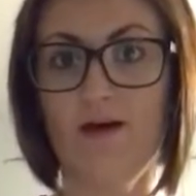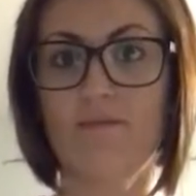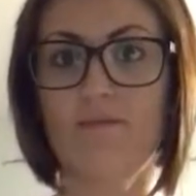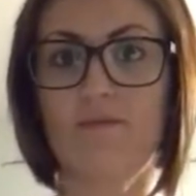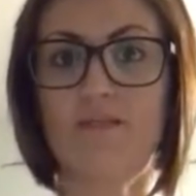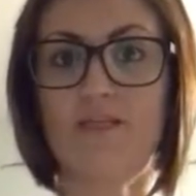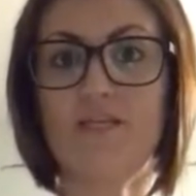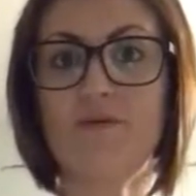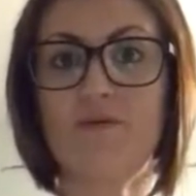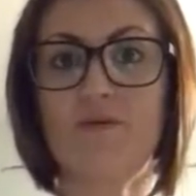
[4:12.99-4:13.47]

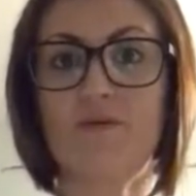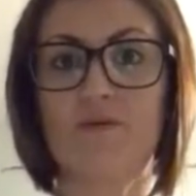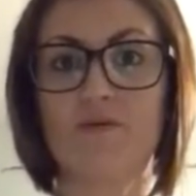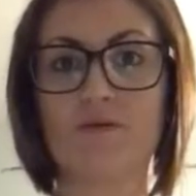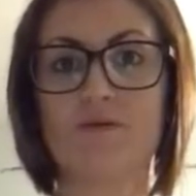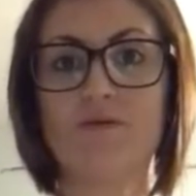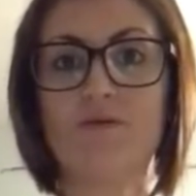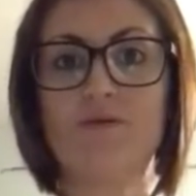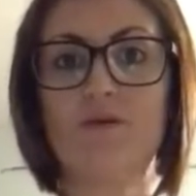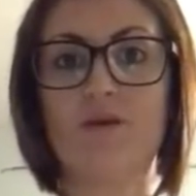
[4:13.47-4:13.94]
But these people
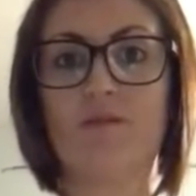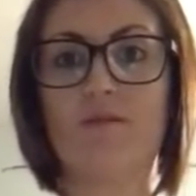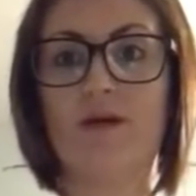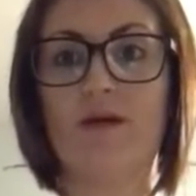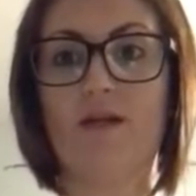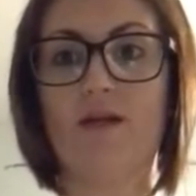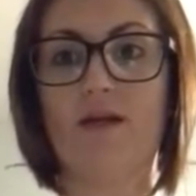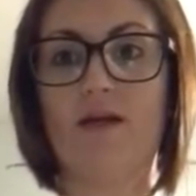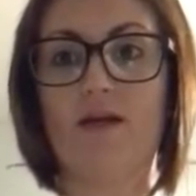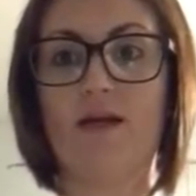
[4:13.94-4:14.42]
do them,
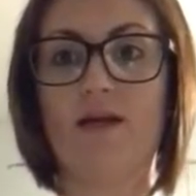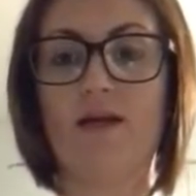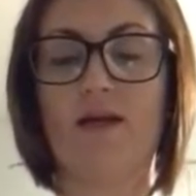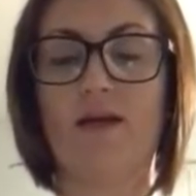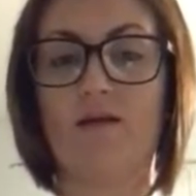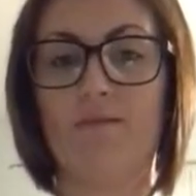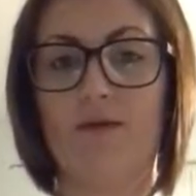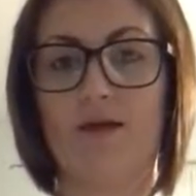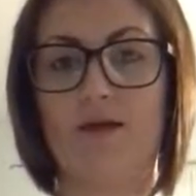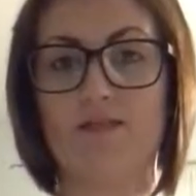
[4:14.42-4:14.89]
and
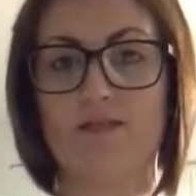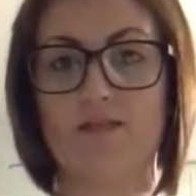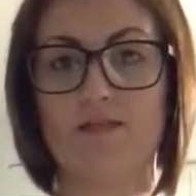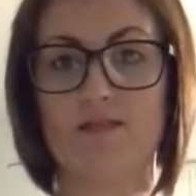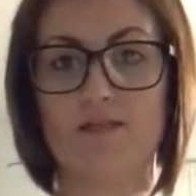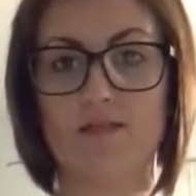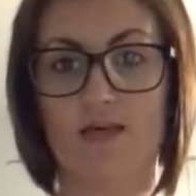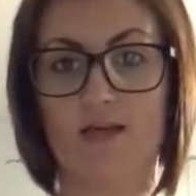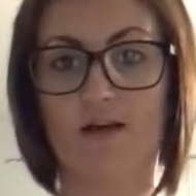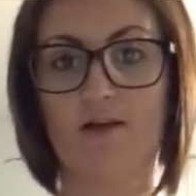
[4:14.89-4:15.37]
it makes us
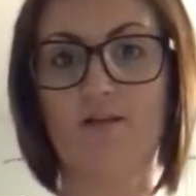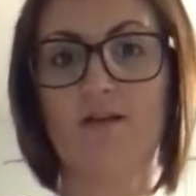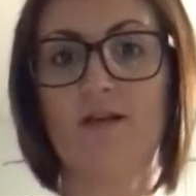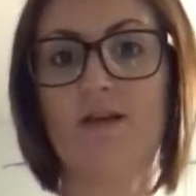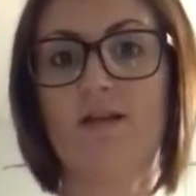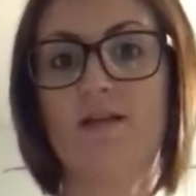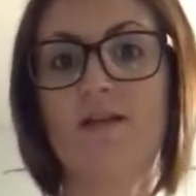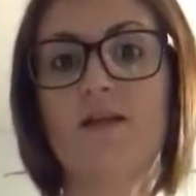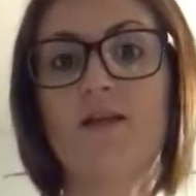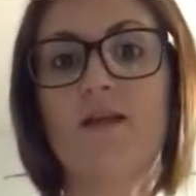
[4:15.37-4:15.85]
scared,
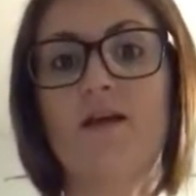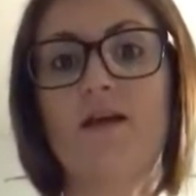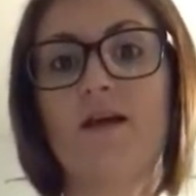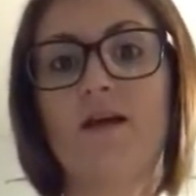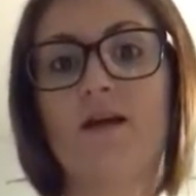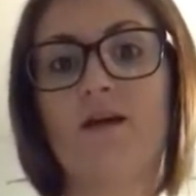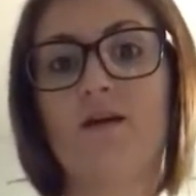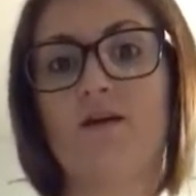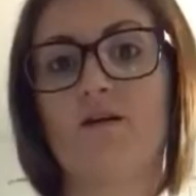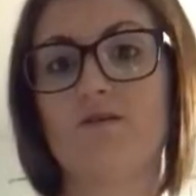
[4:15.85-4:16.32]
and then
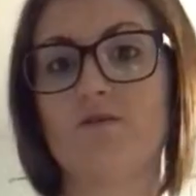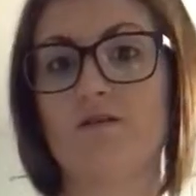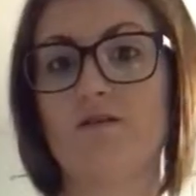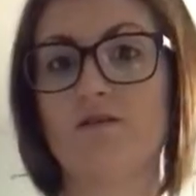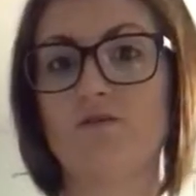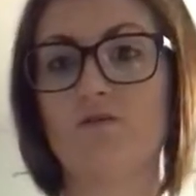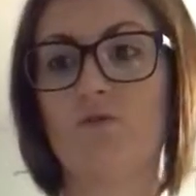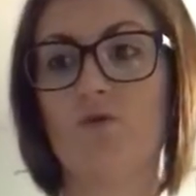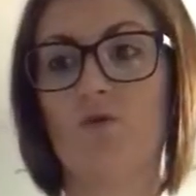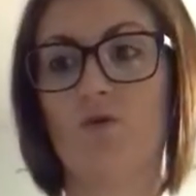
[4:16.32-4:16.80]
it
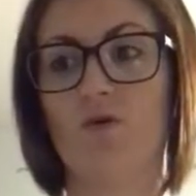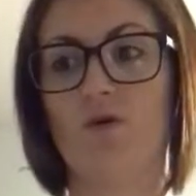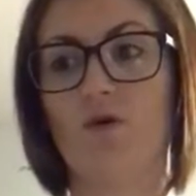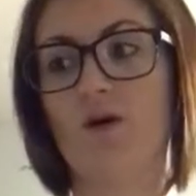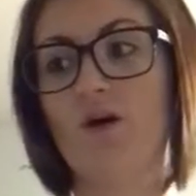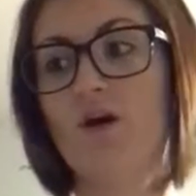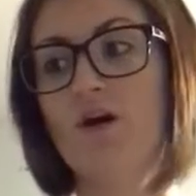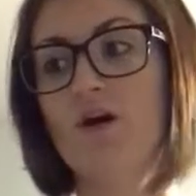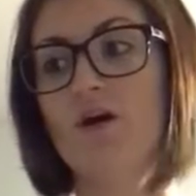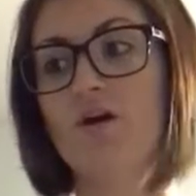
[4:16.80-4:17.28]
causes more